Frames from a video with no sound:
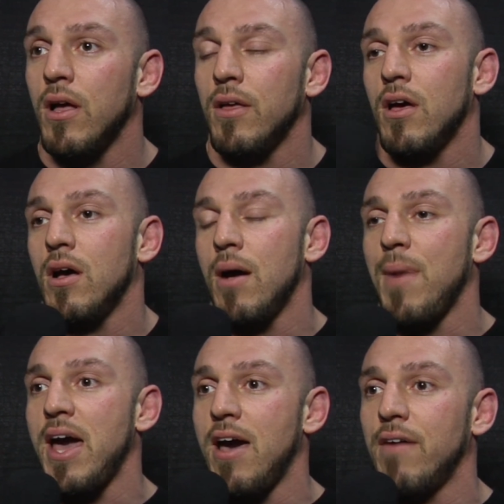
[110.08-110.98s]
I
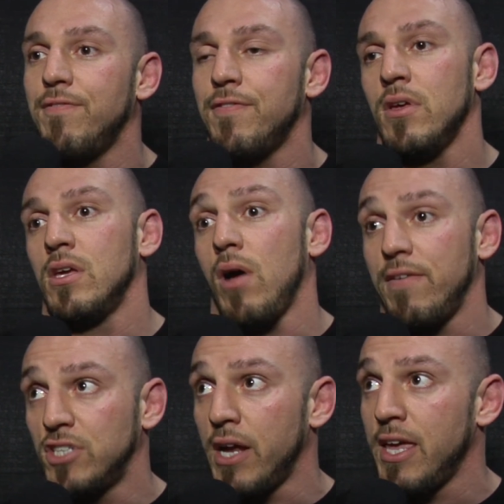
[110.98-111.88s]

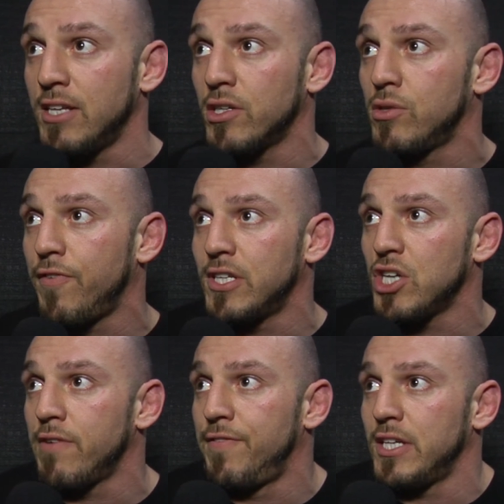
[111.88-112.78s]
have Johnny Hendricks, who fights
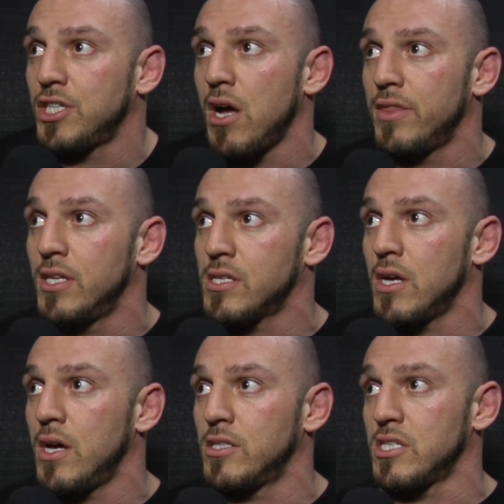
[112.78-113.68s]
John Fitch on this
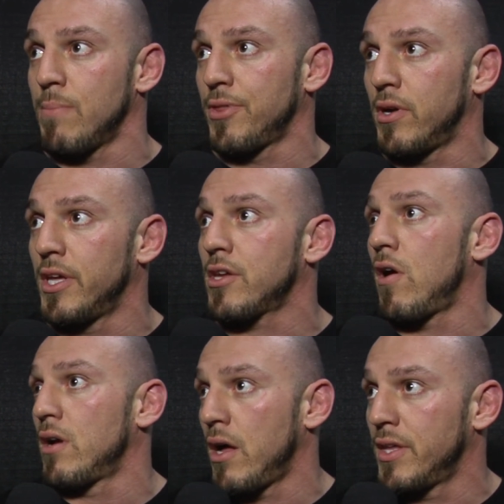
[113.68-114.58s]
December 30th
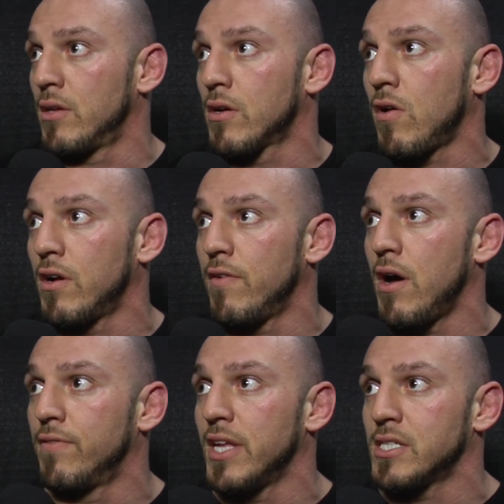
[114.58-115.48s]
card on the undercard
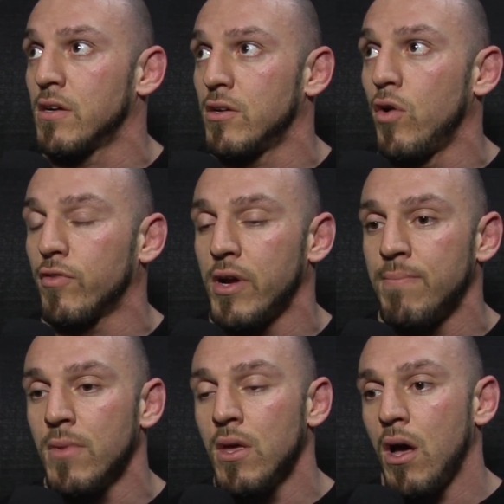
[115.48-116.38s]
of Lesnar and
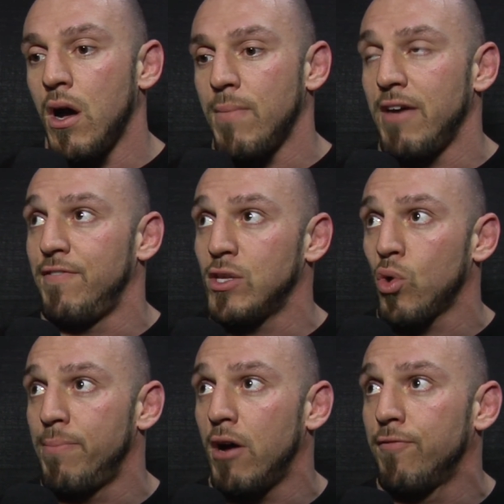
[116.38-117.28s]
Overeem. I have
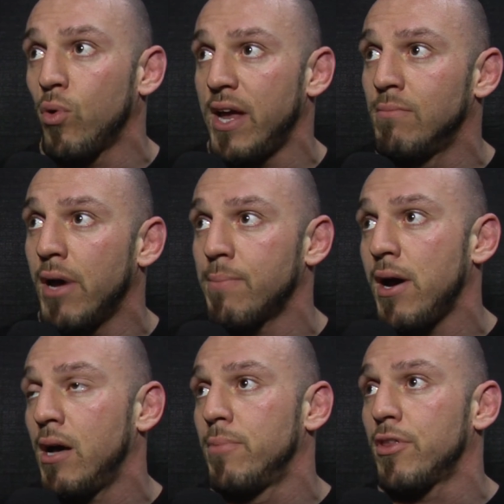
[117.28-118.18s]
Vitor Belfort and Mike
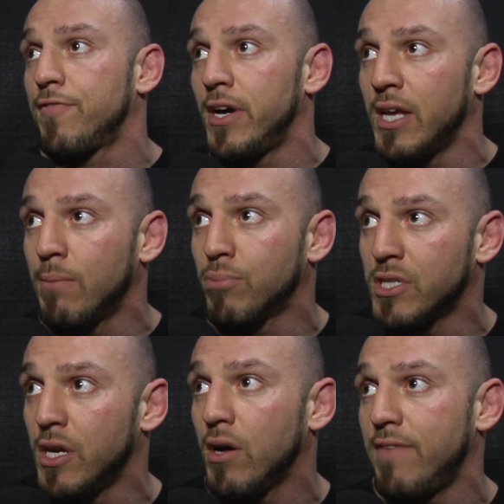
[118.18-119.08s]
Pyle both fighting in
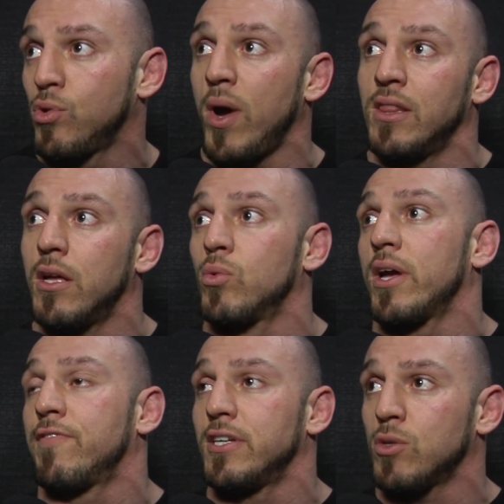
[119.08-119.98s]
Brazil. I have Dwayne
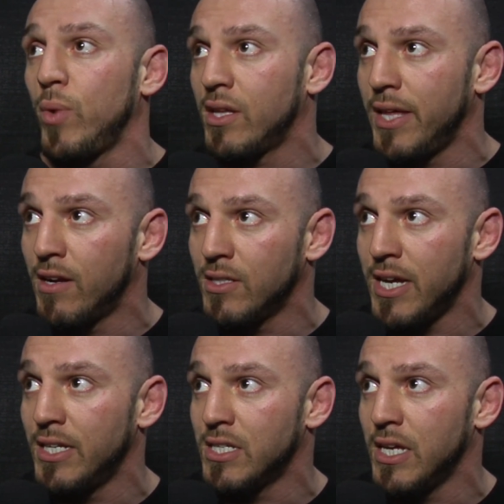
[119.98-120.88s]
Ludwig fights a week later in
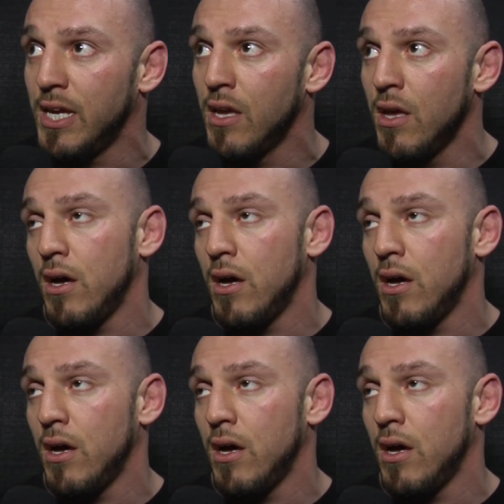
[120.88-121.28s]
Tennessee.